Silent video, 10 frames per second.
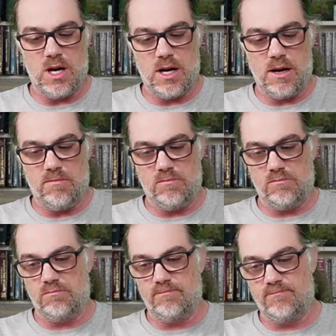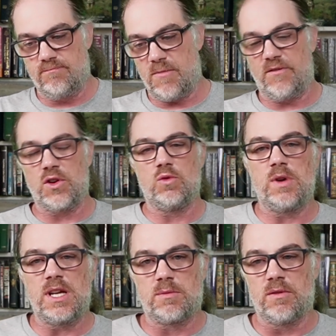a few
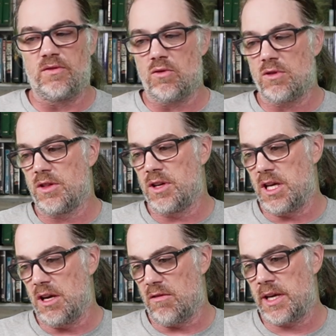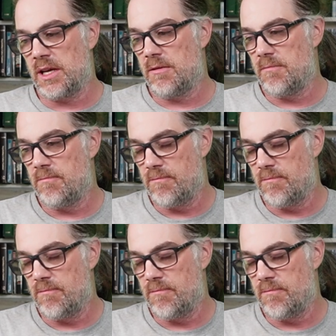weeks before the hearing.